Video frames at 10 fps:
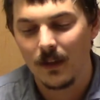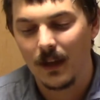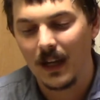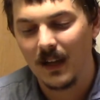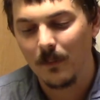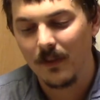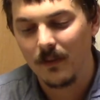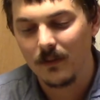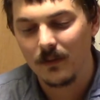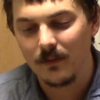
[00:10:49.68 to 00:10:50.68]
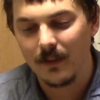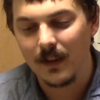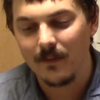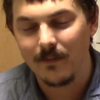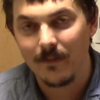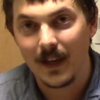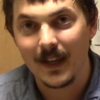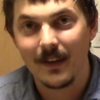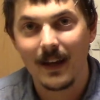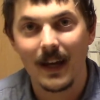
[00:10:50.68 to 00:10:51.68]
Absolutely
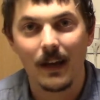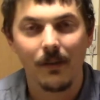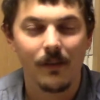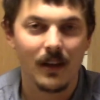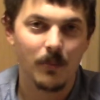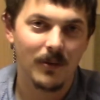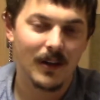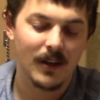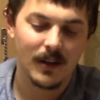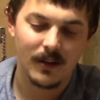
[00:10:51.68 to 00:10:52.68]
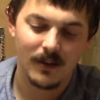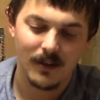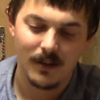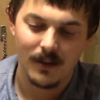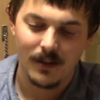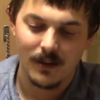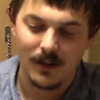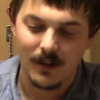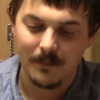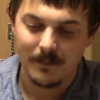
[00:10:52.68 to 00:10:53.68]
fantastic product.
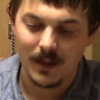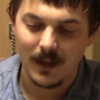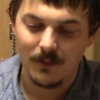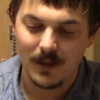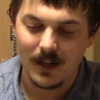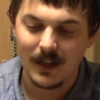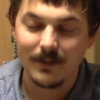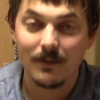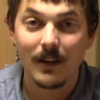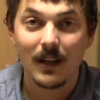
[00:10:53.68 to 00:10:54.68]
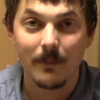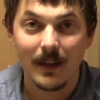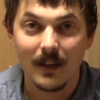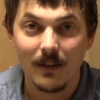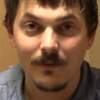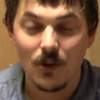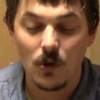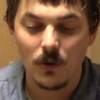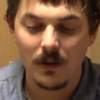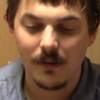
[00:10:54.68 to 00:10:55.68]
I would highly recommend it, of
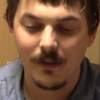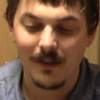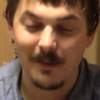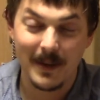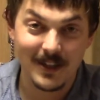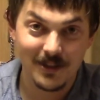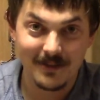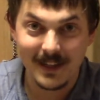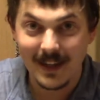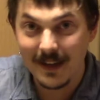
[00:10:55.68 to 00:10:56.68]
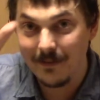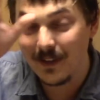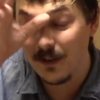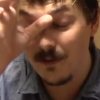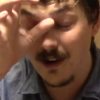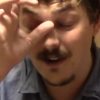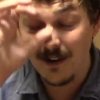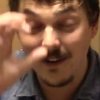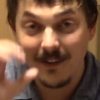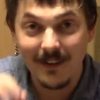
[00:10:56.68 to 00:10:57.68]
course, especially if you
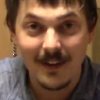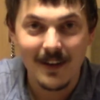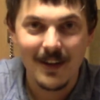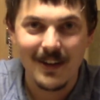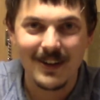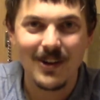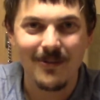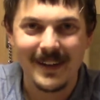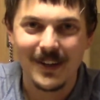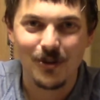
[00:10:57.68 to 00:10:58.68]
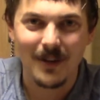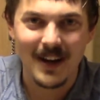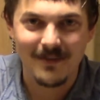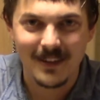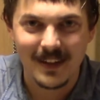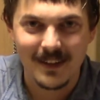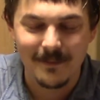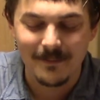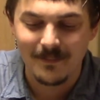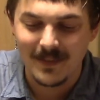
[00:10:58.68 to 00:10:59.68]
are going traveling.
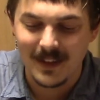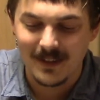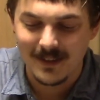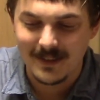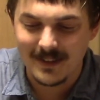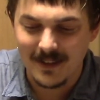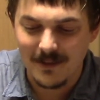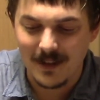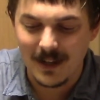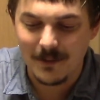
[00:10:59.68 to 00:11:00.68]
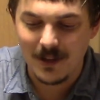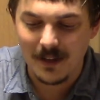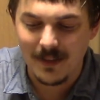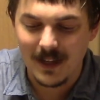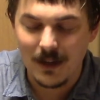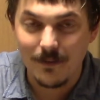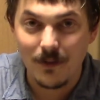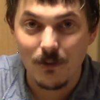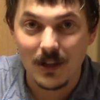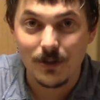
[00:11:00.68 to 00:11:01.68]
So I'm going to thank you
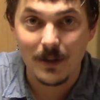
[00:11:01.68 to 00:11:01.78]
for watching